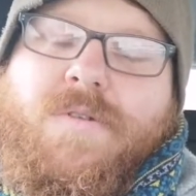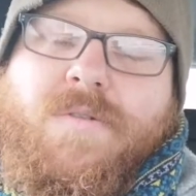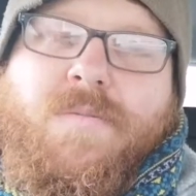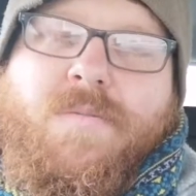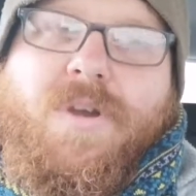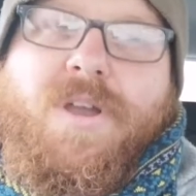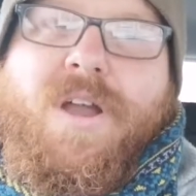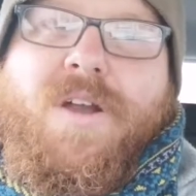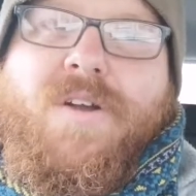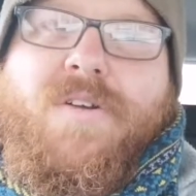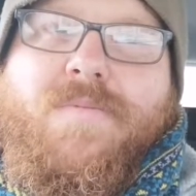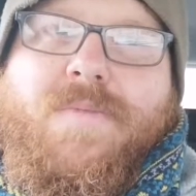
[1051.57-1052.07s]

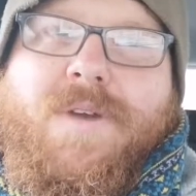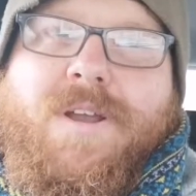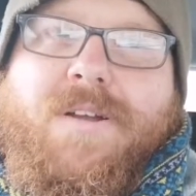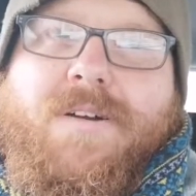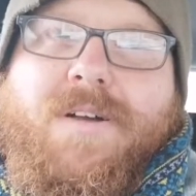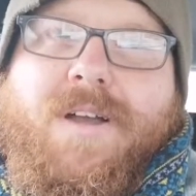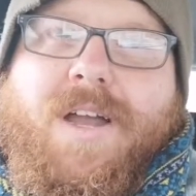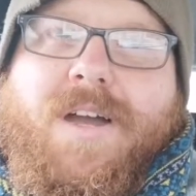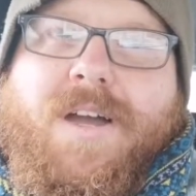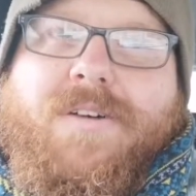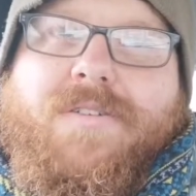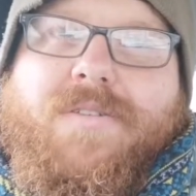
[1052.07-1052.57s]
my own mental
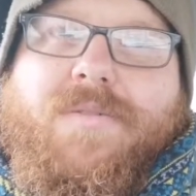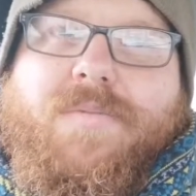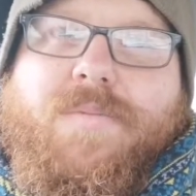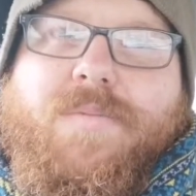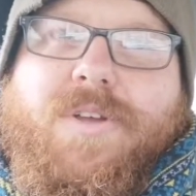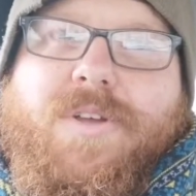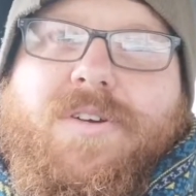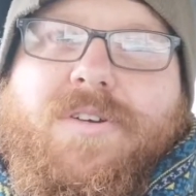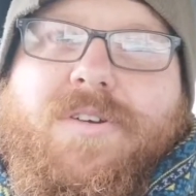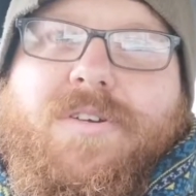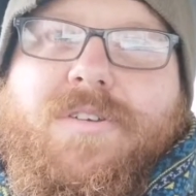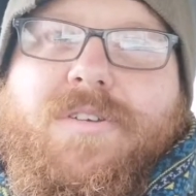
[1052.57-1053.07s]
health,
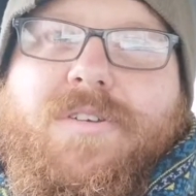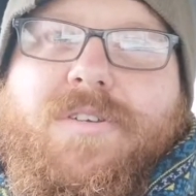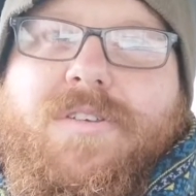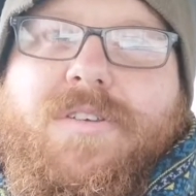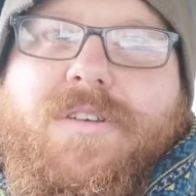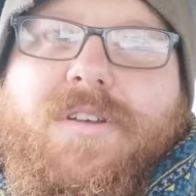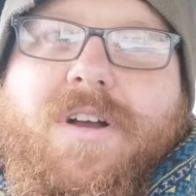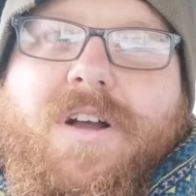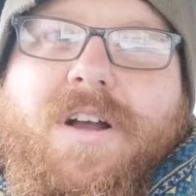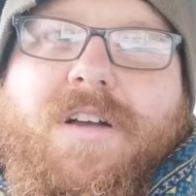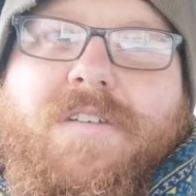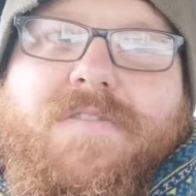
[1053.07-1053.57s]
because
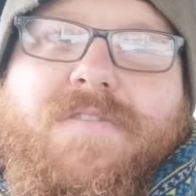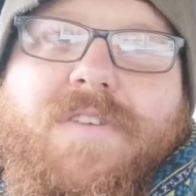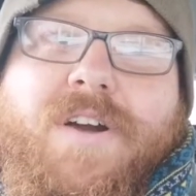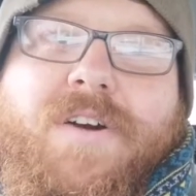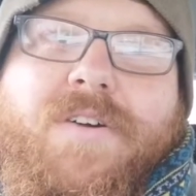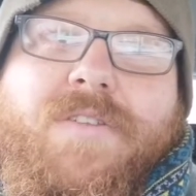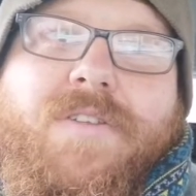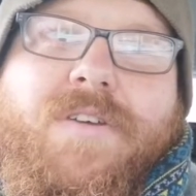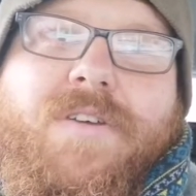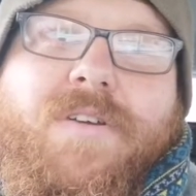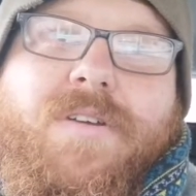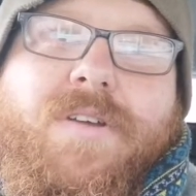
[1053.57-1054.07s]
I
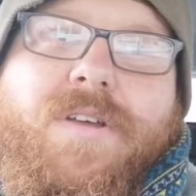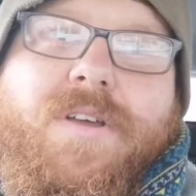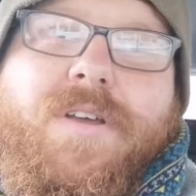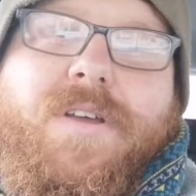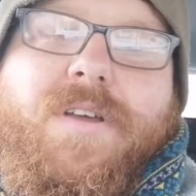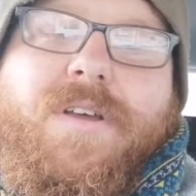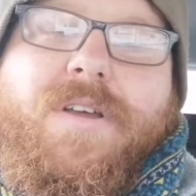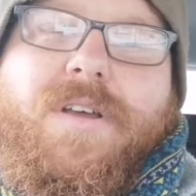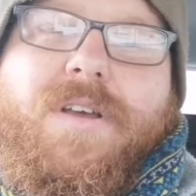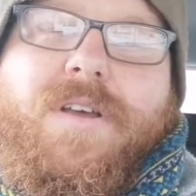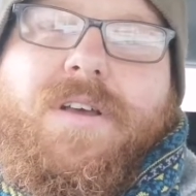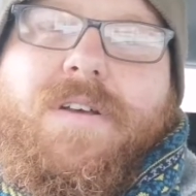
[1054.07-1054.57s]
felt that
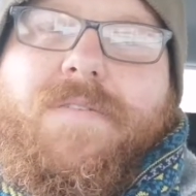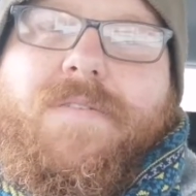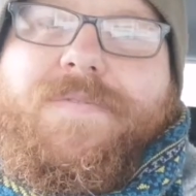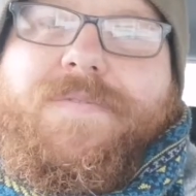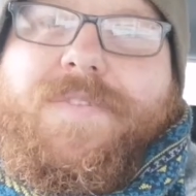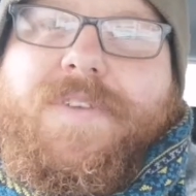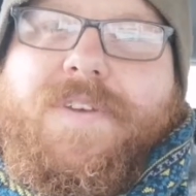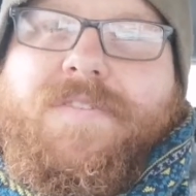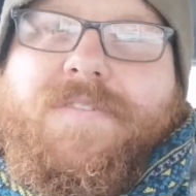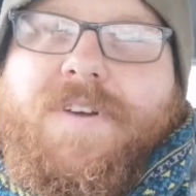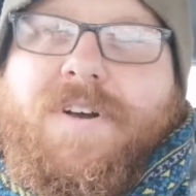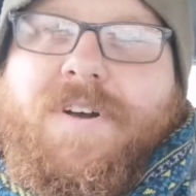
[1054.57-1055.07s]

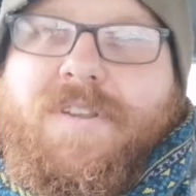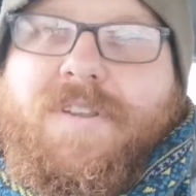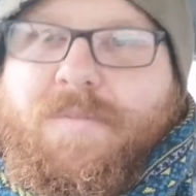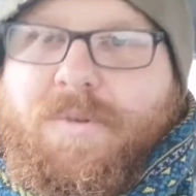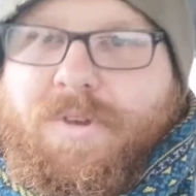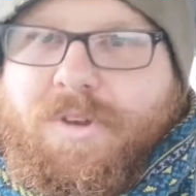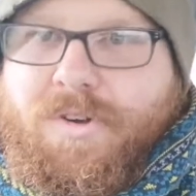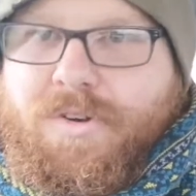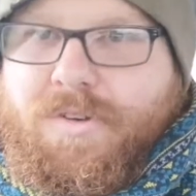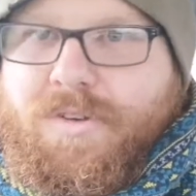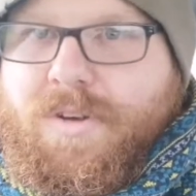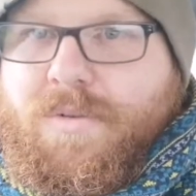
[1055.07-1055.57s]

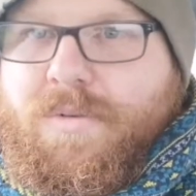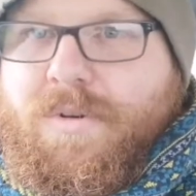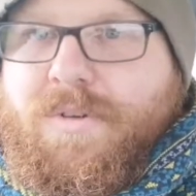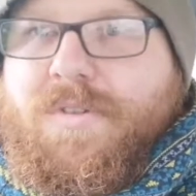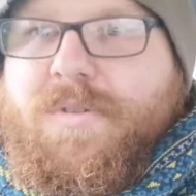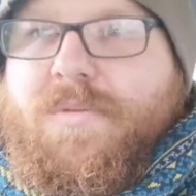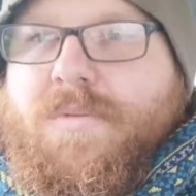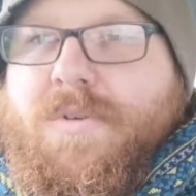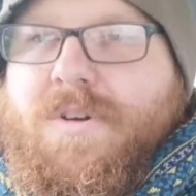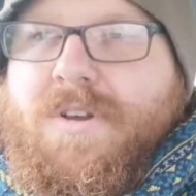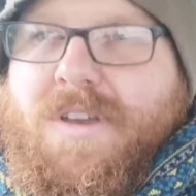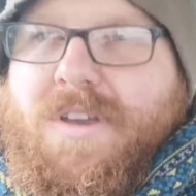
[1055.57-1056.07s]
because I
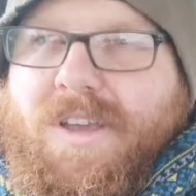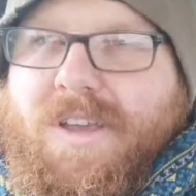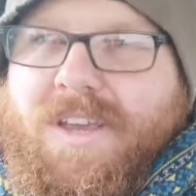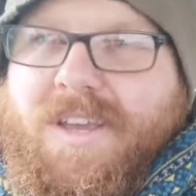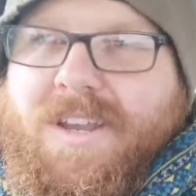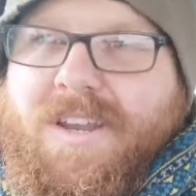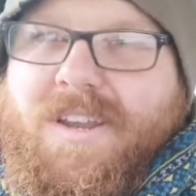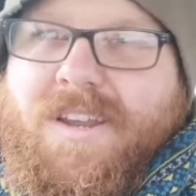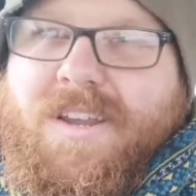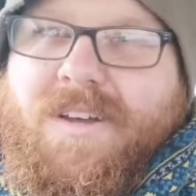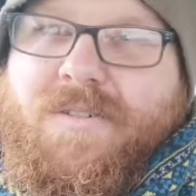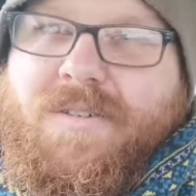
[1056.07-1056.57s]
wasn't working
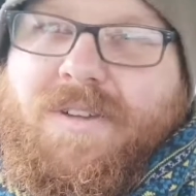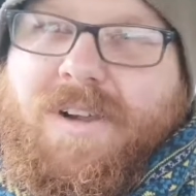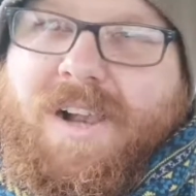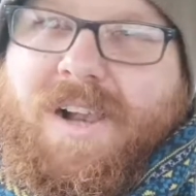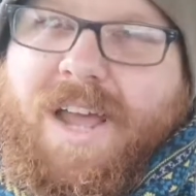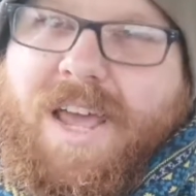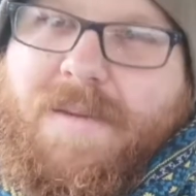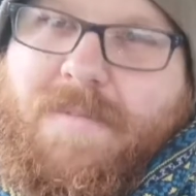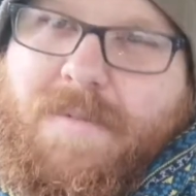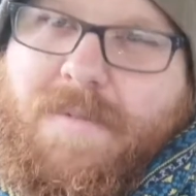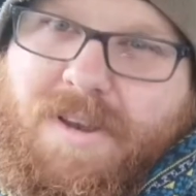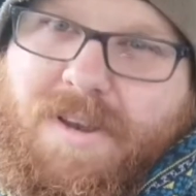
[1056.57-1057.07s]
and I was
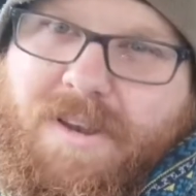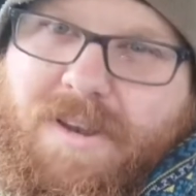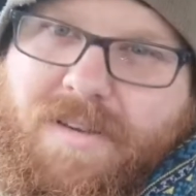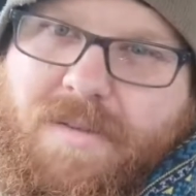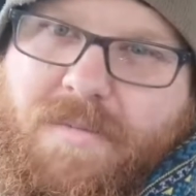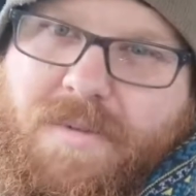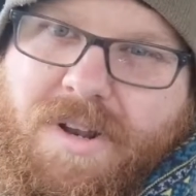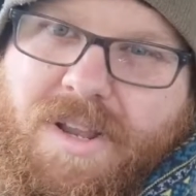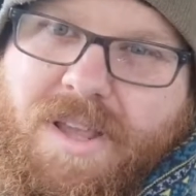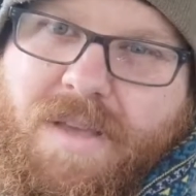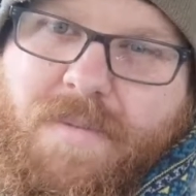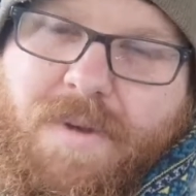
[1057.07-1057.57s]
claiming
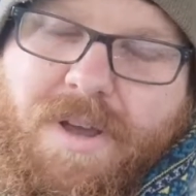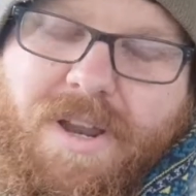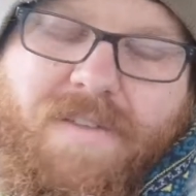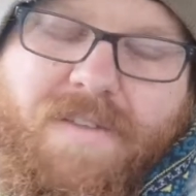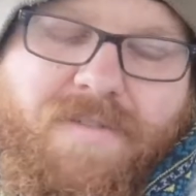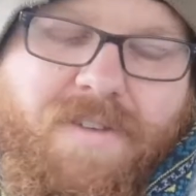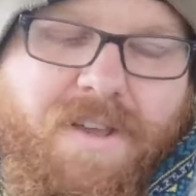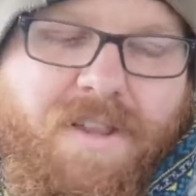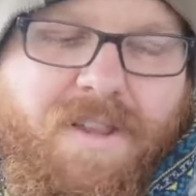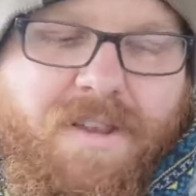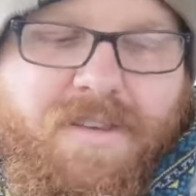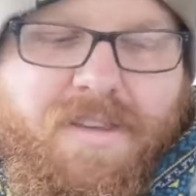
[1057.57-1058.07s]
disability
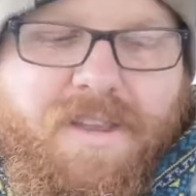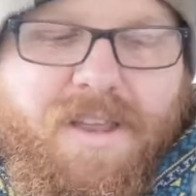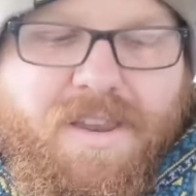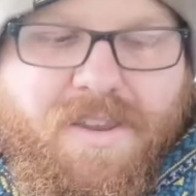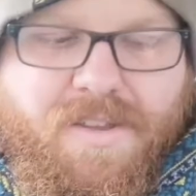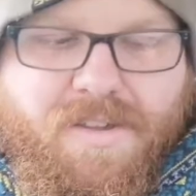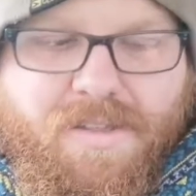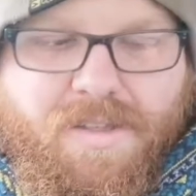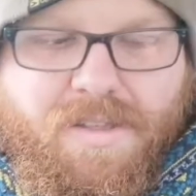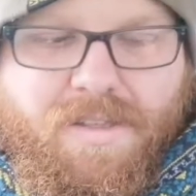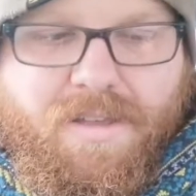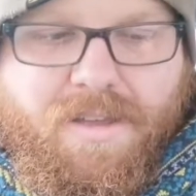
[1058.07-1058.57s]
benefit and this, that and the
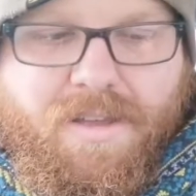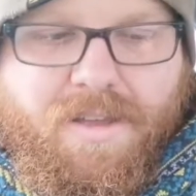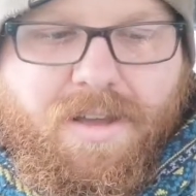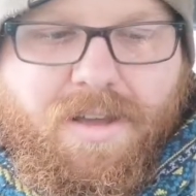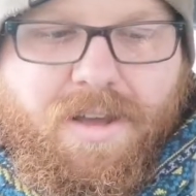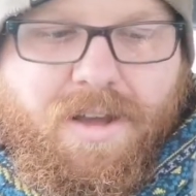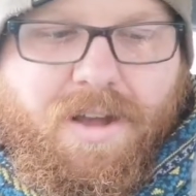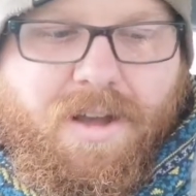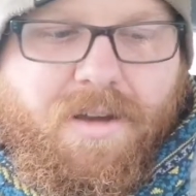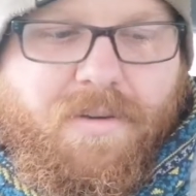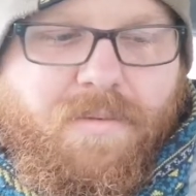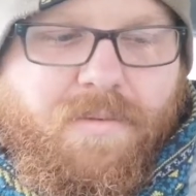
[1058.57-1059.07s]
other, that
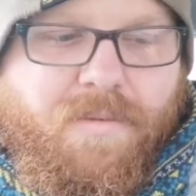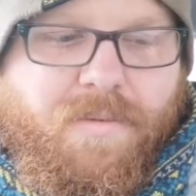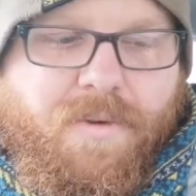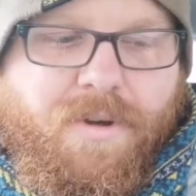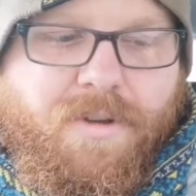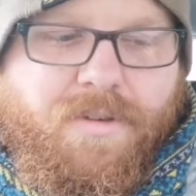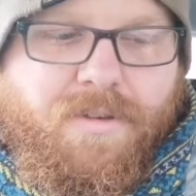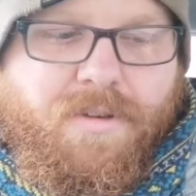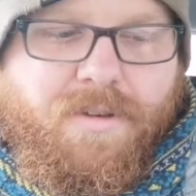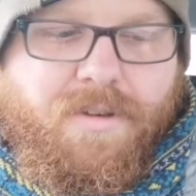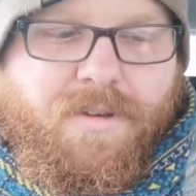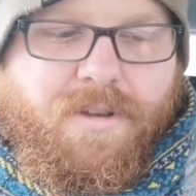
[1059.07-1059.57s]
it
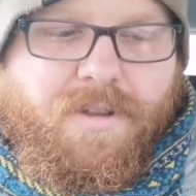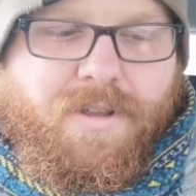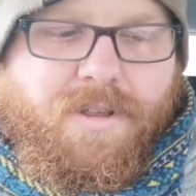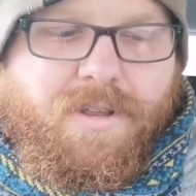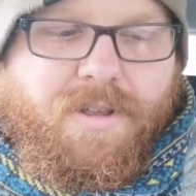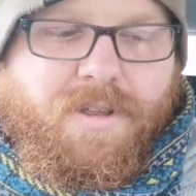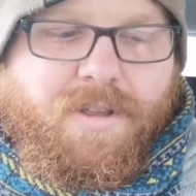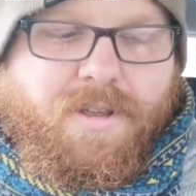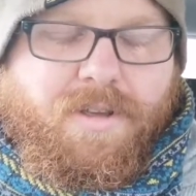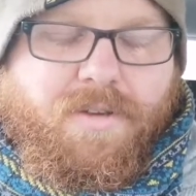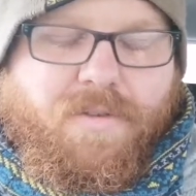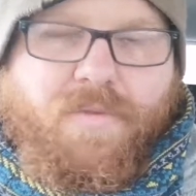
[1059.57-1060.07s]
wasn't
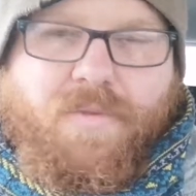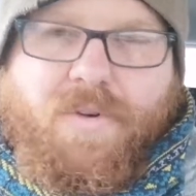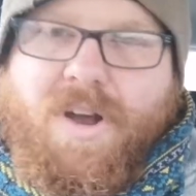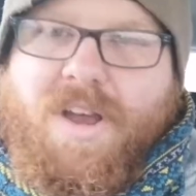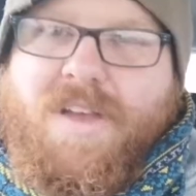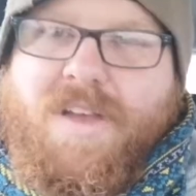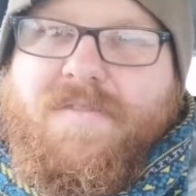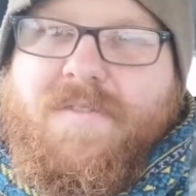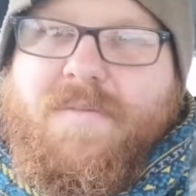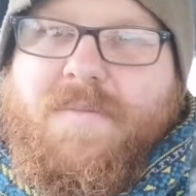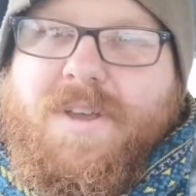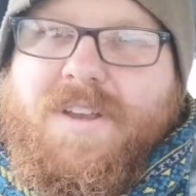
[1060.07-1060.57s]

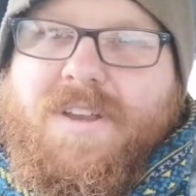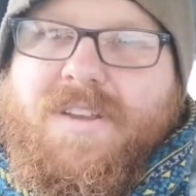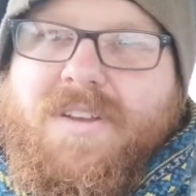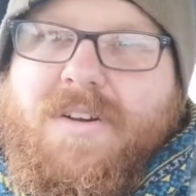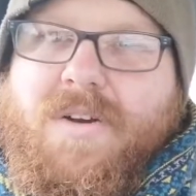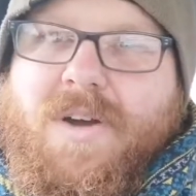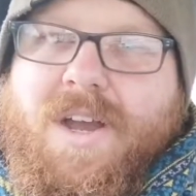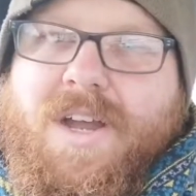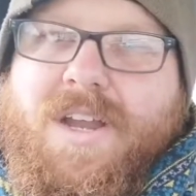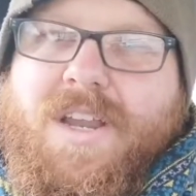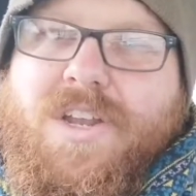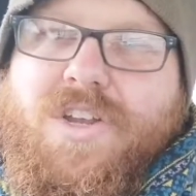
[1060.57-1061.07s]
right for me to go
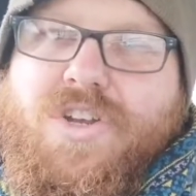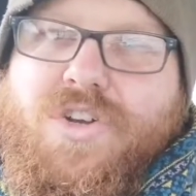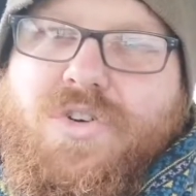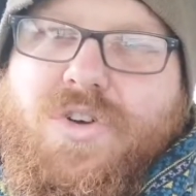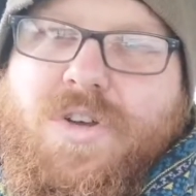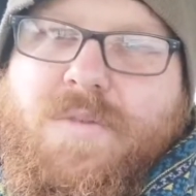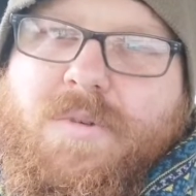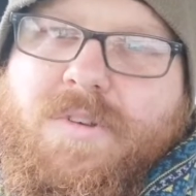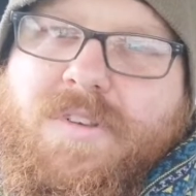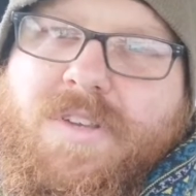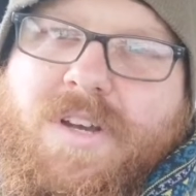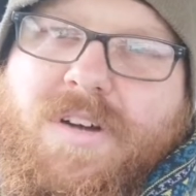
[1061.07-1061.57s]
out and enjoy
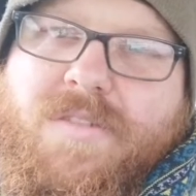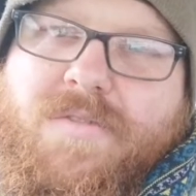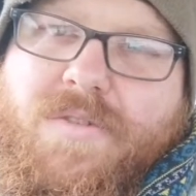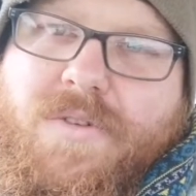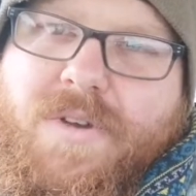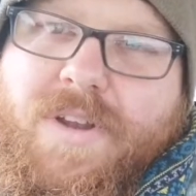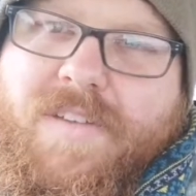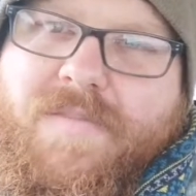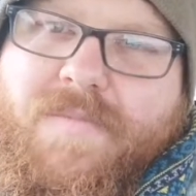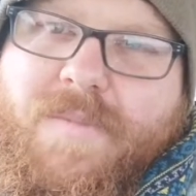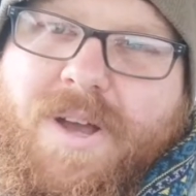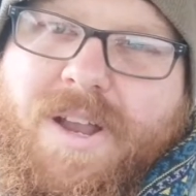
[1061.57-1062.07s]
myself or
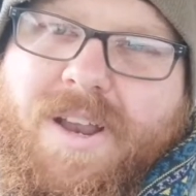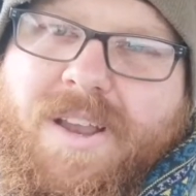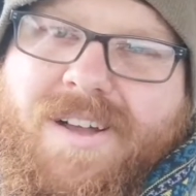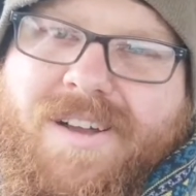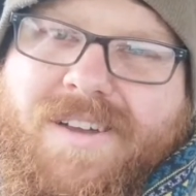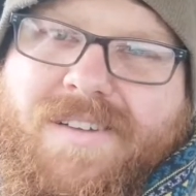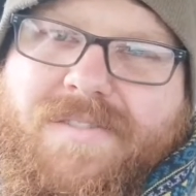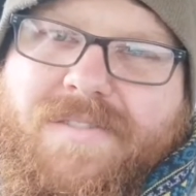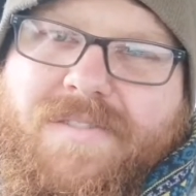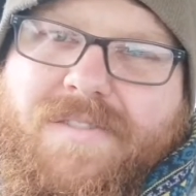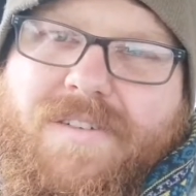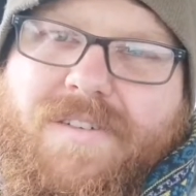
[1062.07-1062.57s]
live my
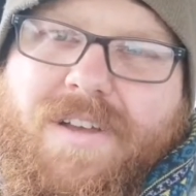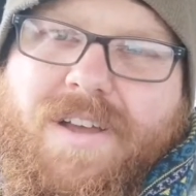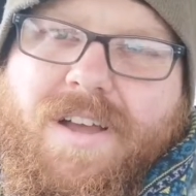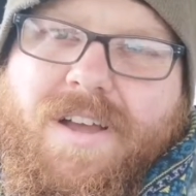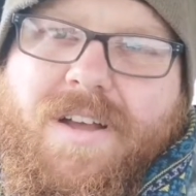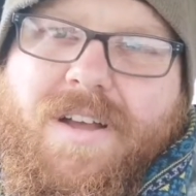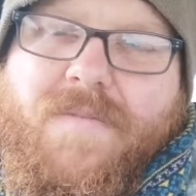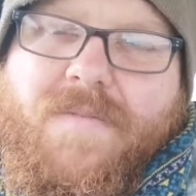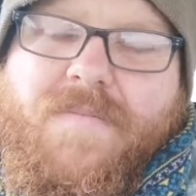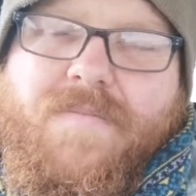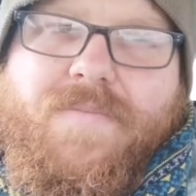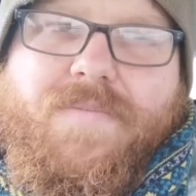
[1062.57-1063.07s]
life.
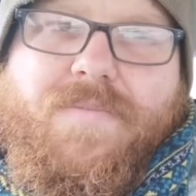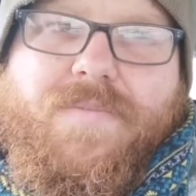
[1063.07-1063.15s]
And